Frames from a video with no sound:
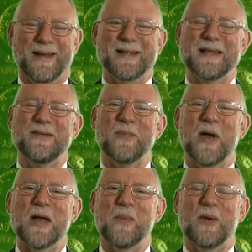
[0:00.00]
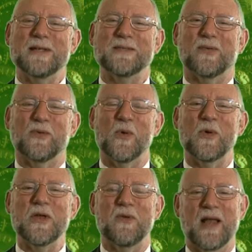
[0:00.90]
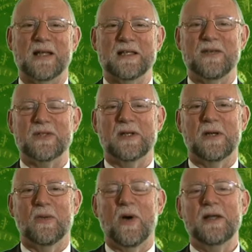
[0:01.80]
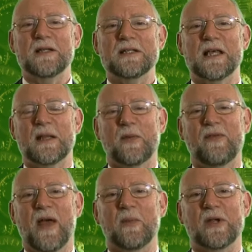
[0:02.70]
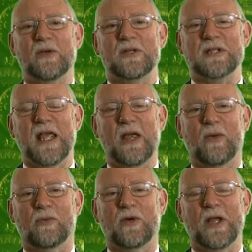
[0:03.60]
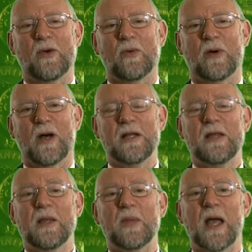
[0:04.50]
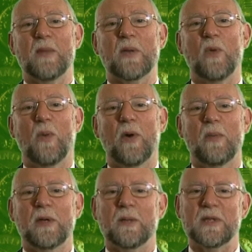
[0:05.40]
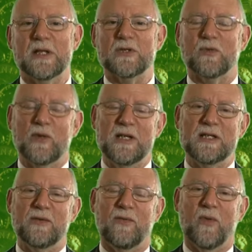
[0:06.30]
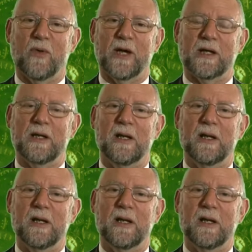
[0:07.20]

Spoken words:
Instead of buying a present for all your relatives, why don't you set up a family Kris Kringle? I know they're becoming more popular, but there's a reason for it.